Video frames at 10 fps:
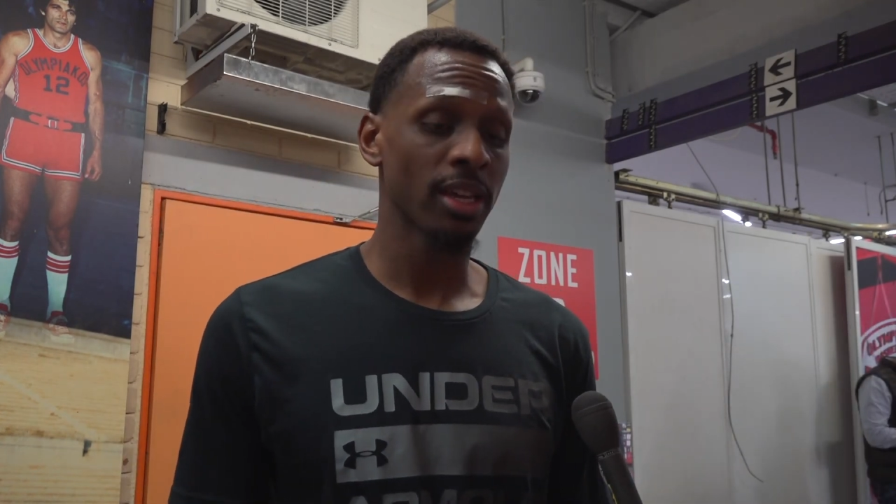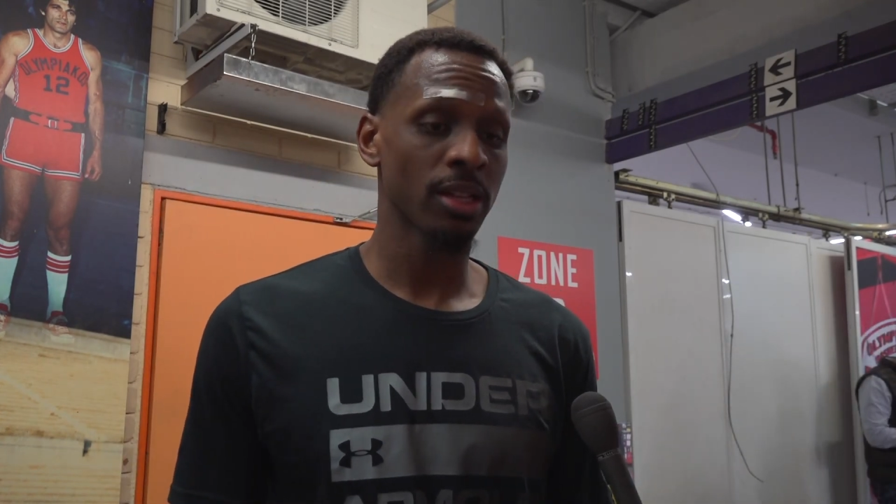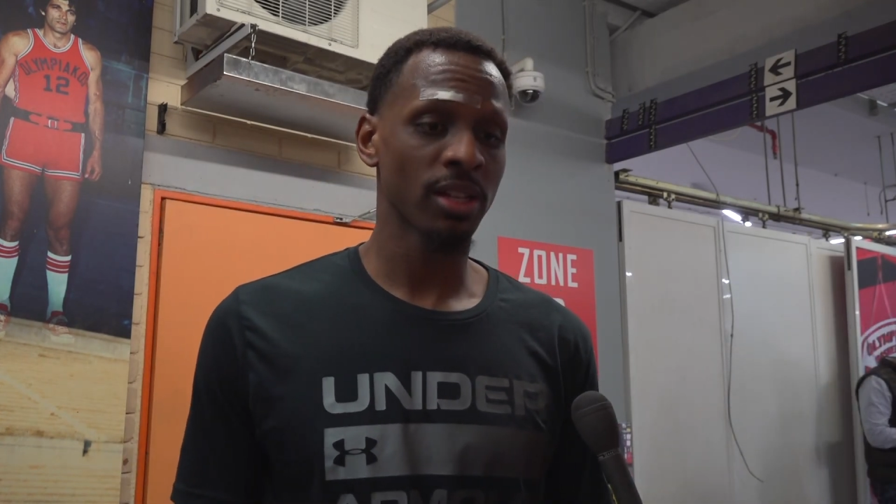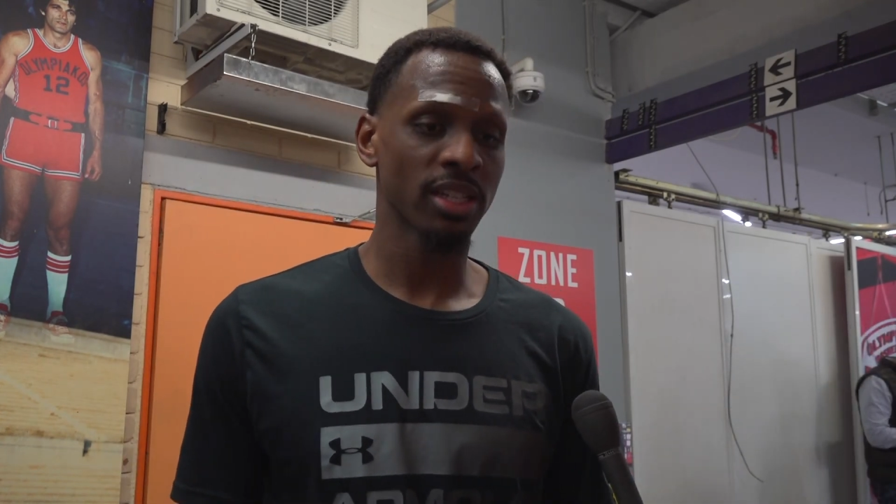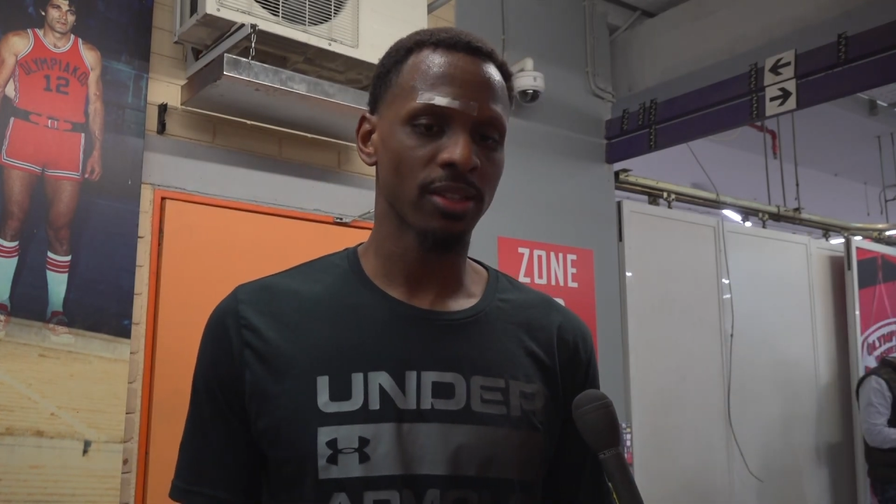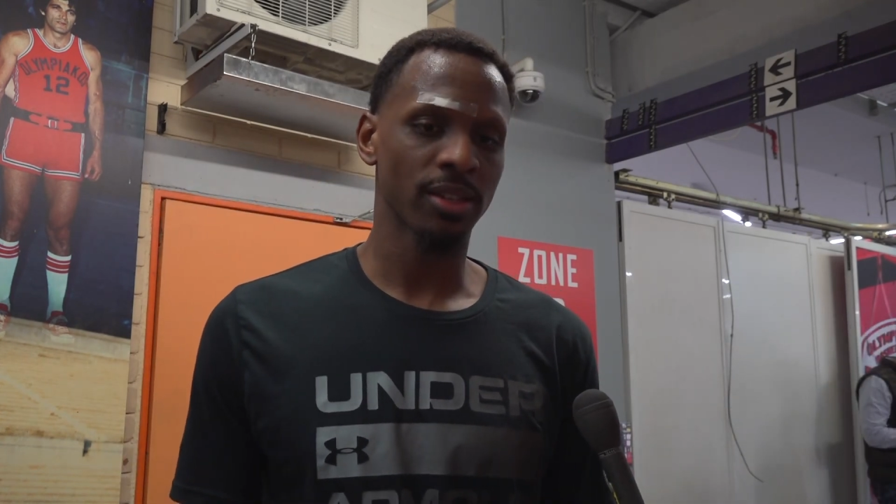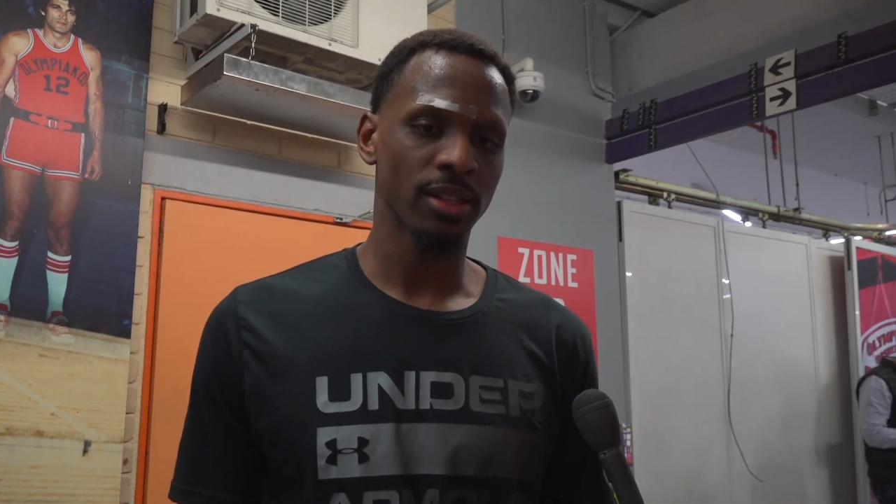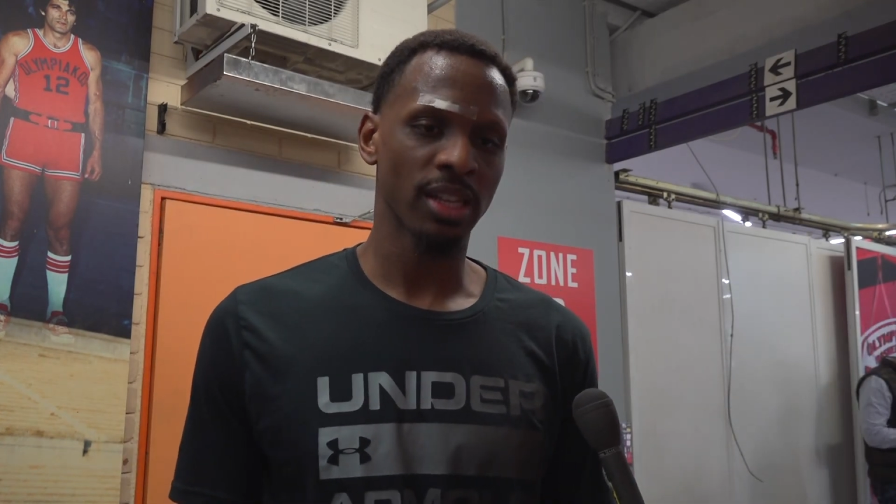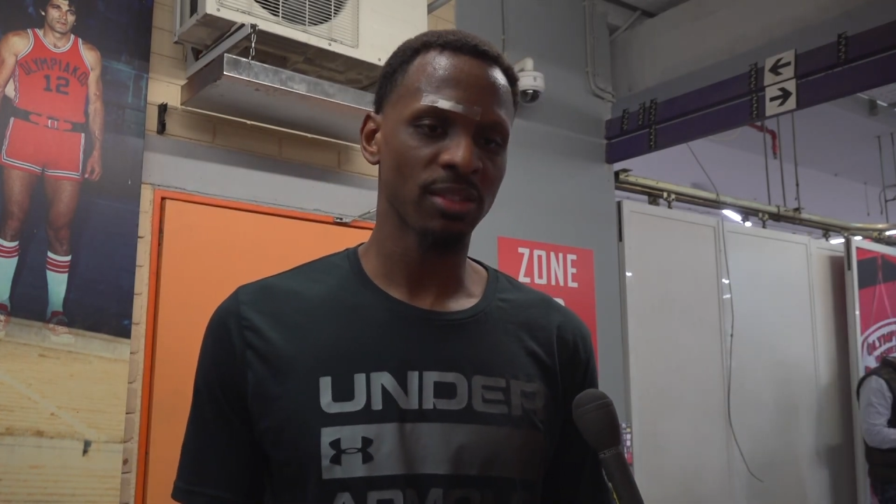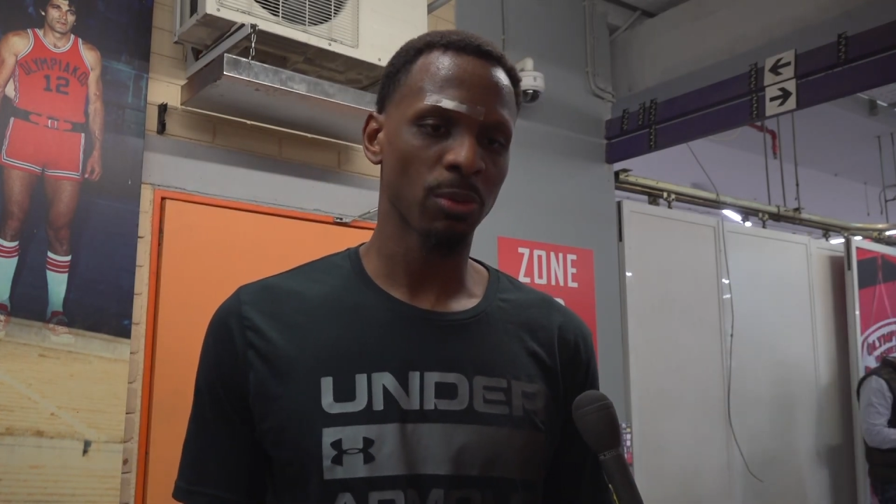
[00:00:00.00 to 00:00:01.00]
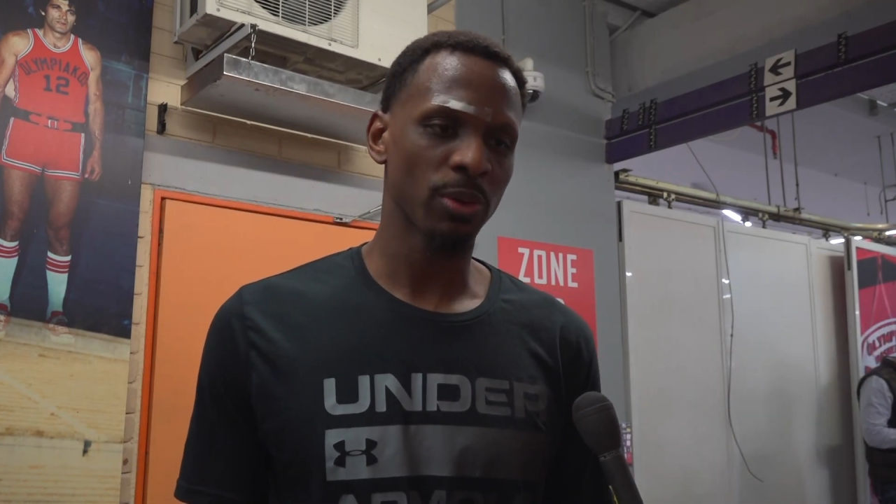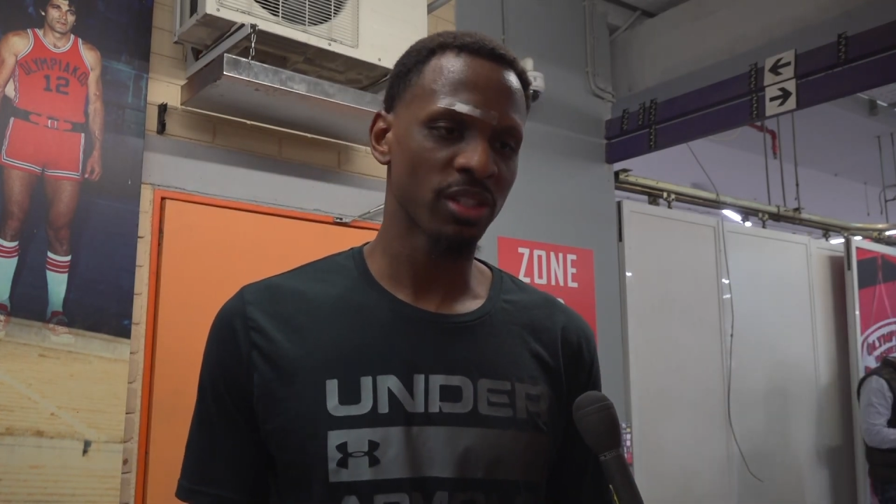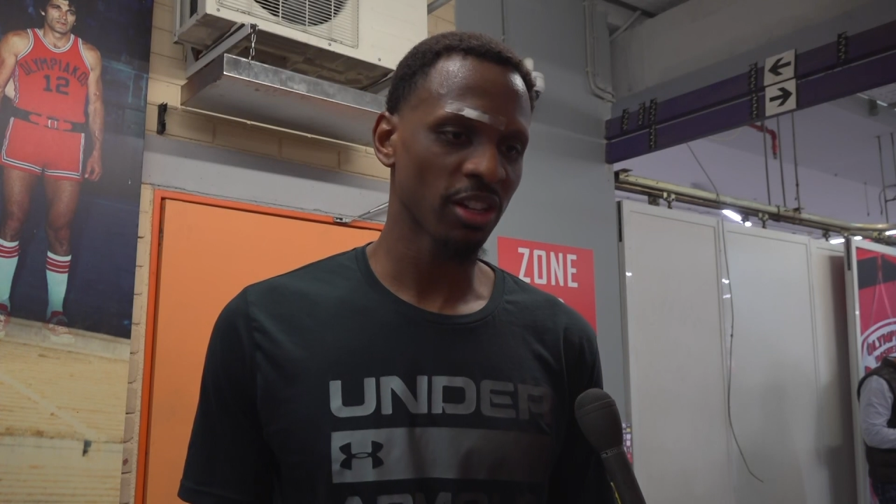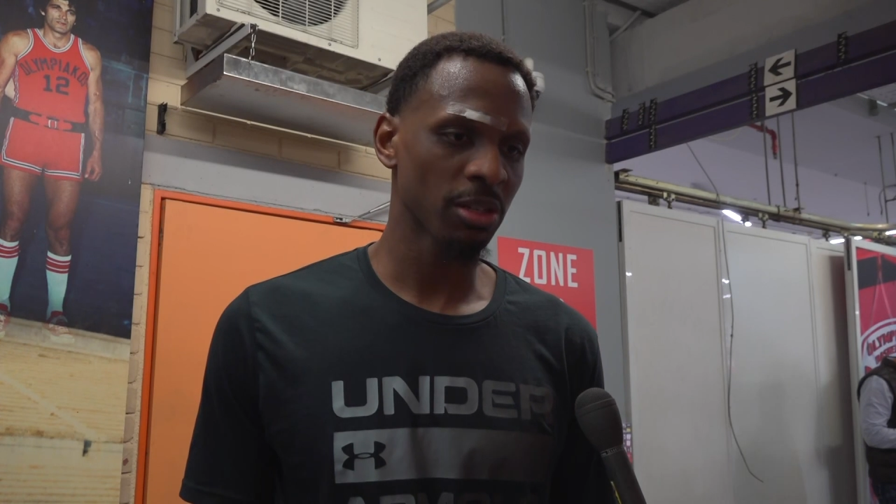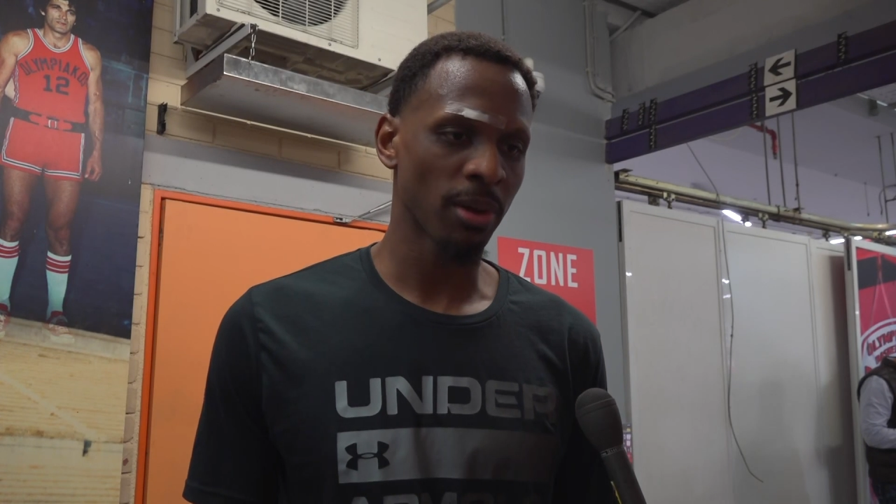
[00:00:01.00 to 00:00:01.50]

You know, that's what we talked